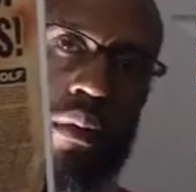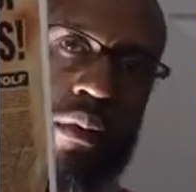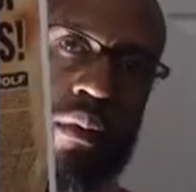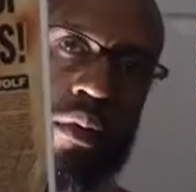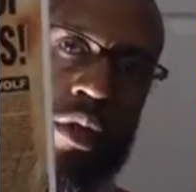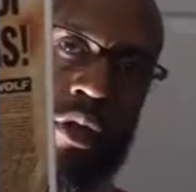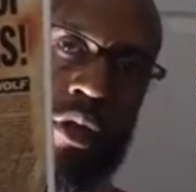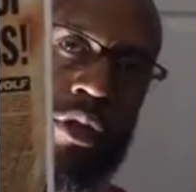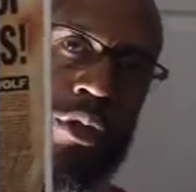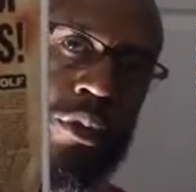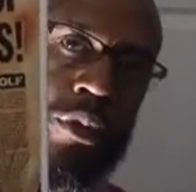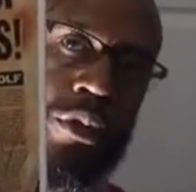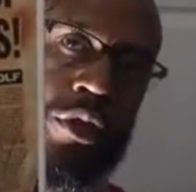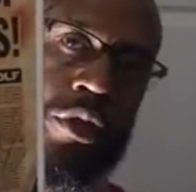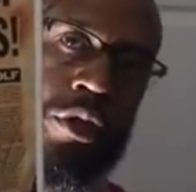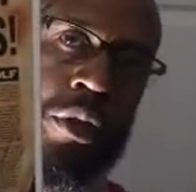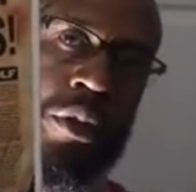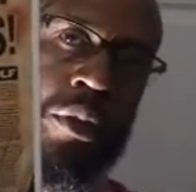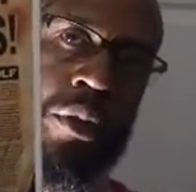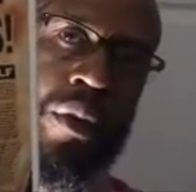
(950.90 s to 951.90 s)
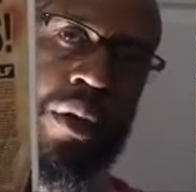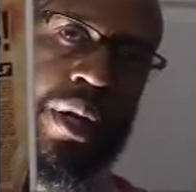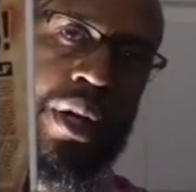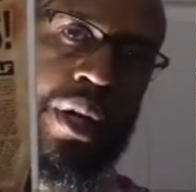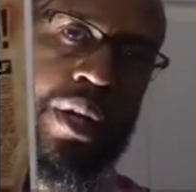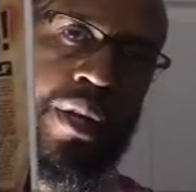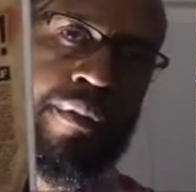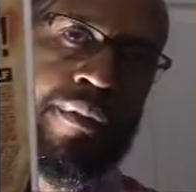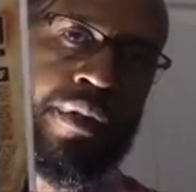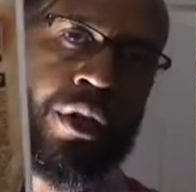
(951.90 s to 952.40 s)
The true
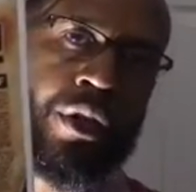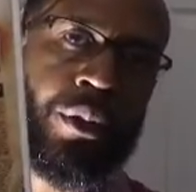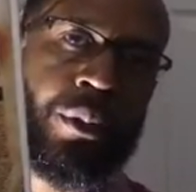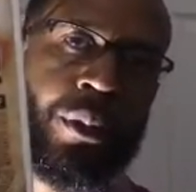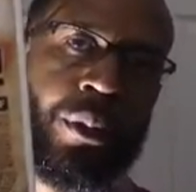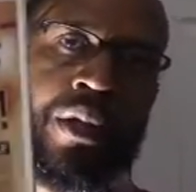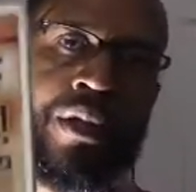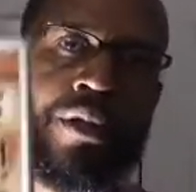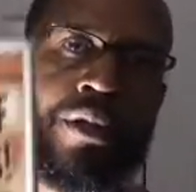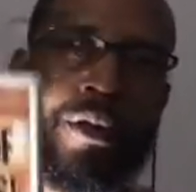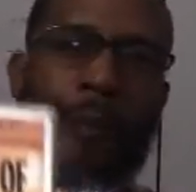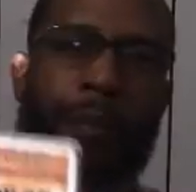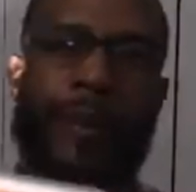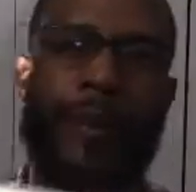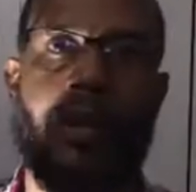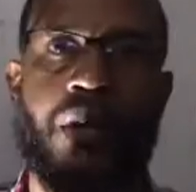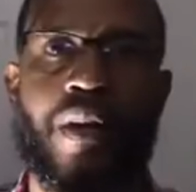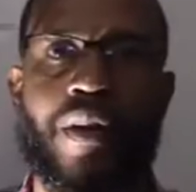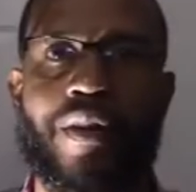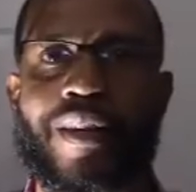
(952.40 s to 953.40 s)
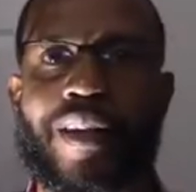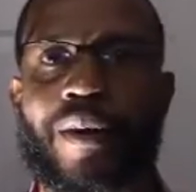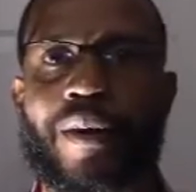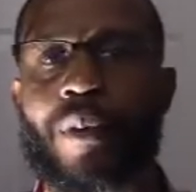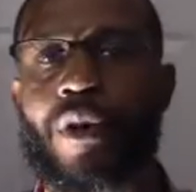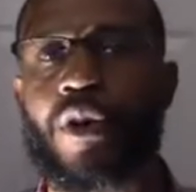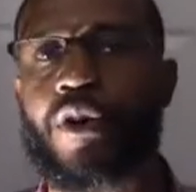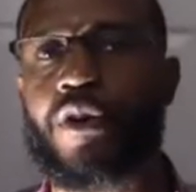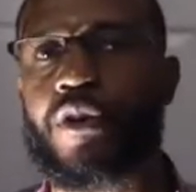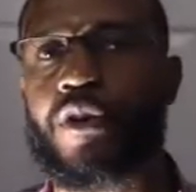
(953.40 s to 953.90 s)
story of the three little pigs. Now
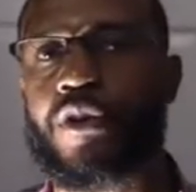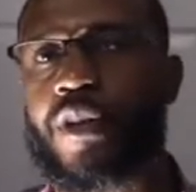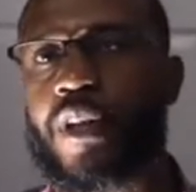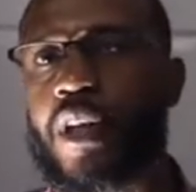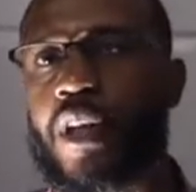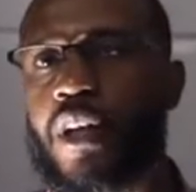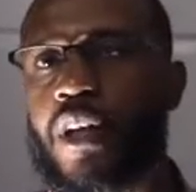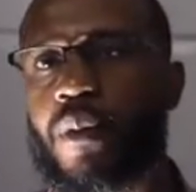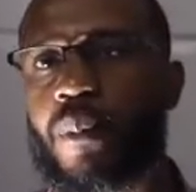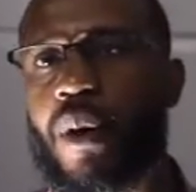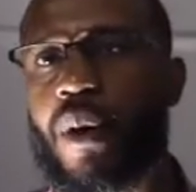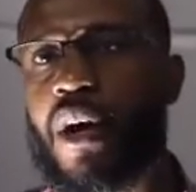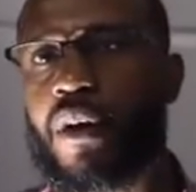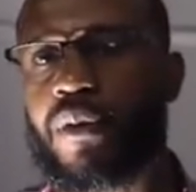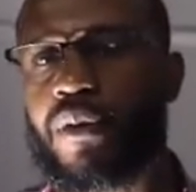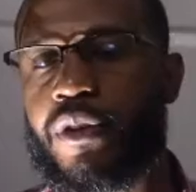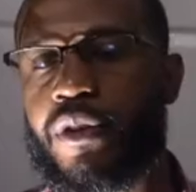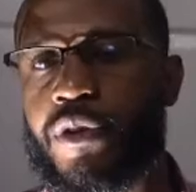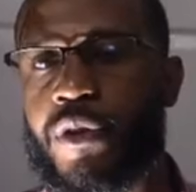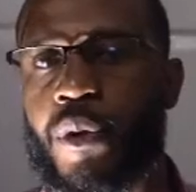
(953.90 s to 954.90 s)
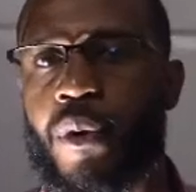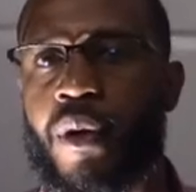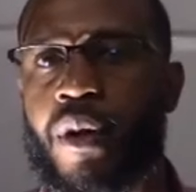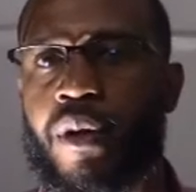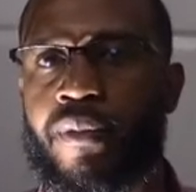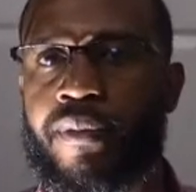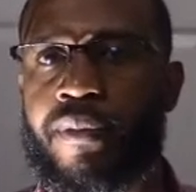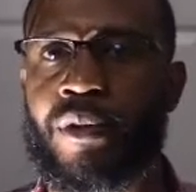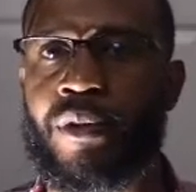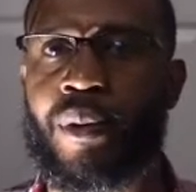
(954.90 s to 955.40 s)
we understand about the story
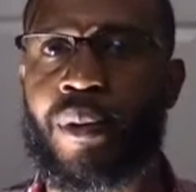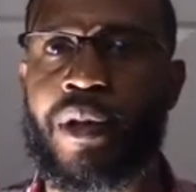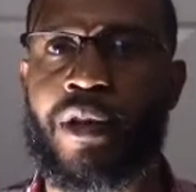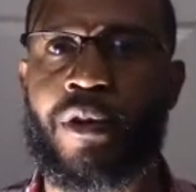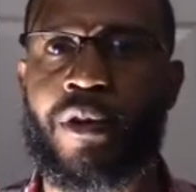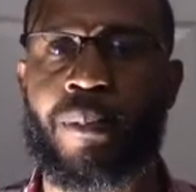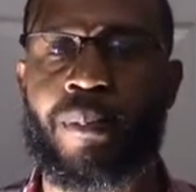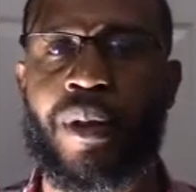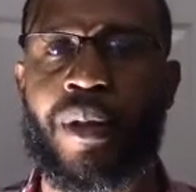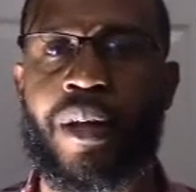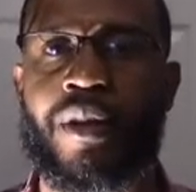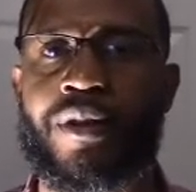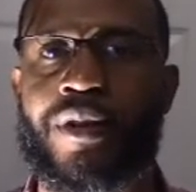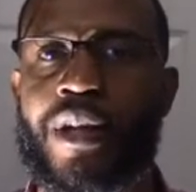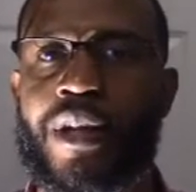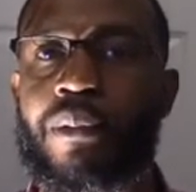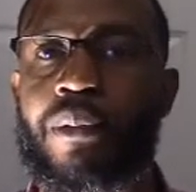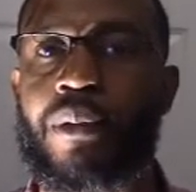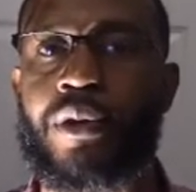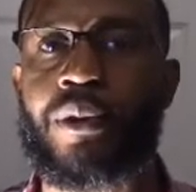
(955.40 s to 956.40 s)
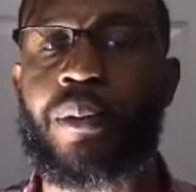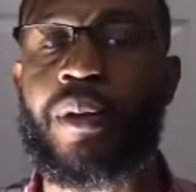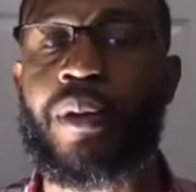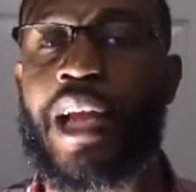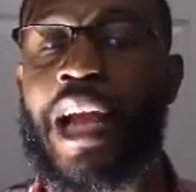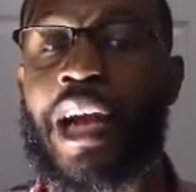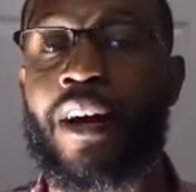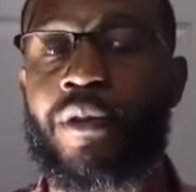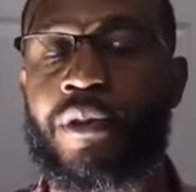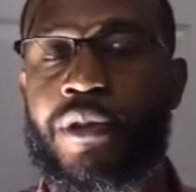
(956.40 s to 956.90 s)
of the three little pigs. There were three
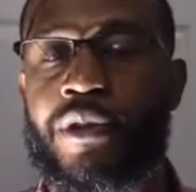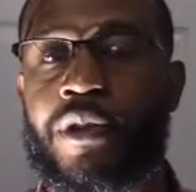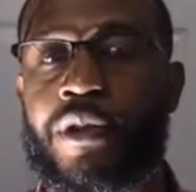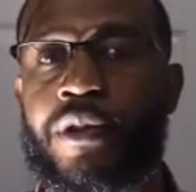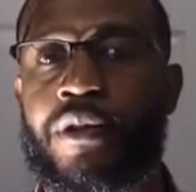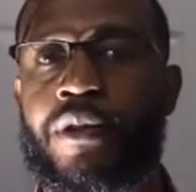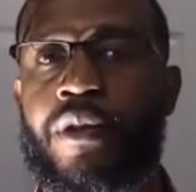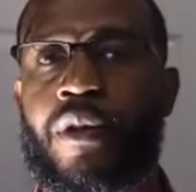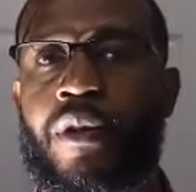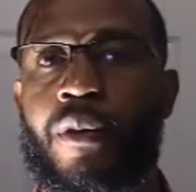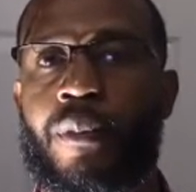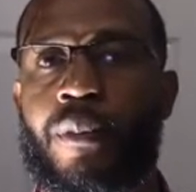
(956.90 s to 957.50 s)
houses.